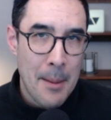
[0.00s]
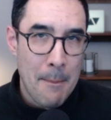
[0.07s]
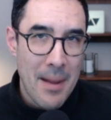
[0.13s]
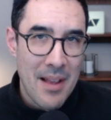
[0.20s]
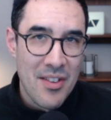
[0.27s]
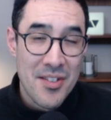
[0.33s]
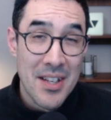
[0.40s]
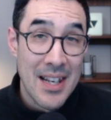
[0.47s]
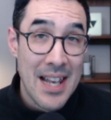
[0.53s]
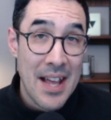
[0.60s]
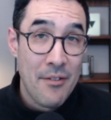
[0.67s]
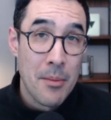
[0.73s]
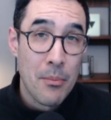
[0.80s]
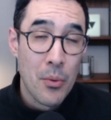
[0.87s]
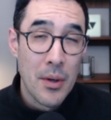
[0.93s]
month's
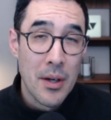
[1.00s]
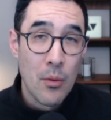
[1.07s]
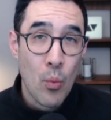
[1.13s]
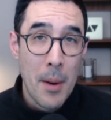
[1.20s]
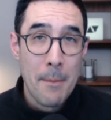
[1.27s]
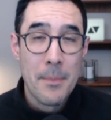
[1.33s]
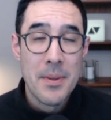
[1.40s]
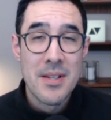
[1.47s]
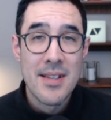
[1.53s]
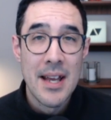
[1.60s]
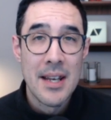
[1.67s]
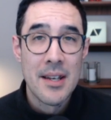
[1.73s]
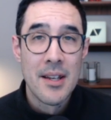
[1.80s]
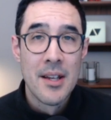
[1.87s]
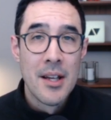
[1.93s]

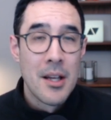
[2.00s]
11.1%,